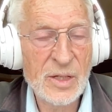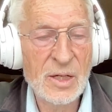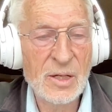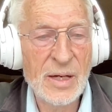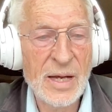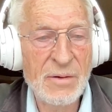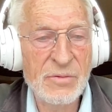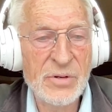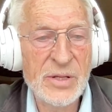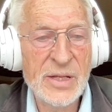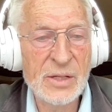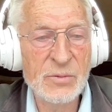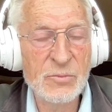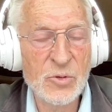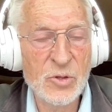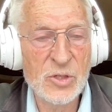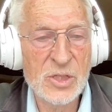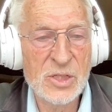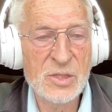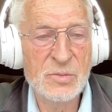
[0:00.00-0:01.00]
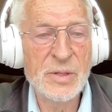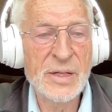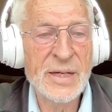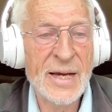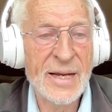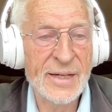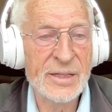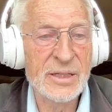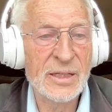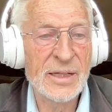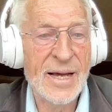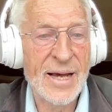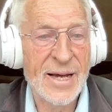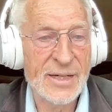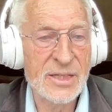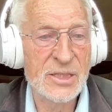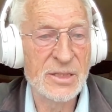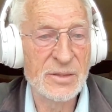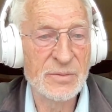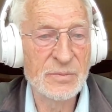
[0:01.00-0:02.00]
Uh, everything was mechanical
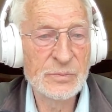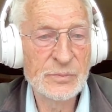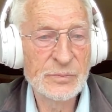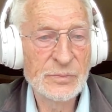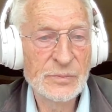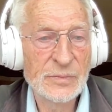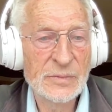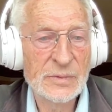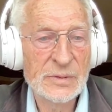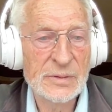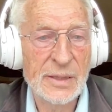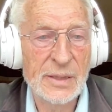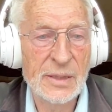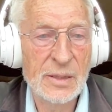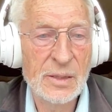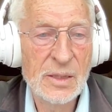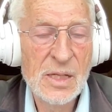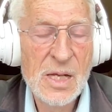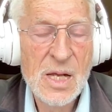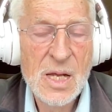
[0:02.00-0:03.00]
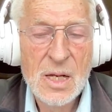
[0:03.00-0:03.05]
action, right?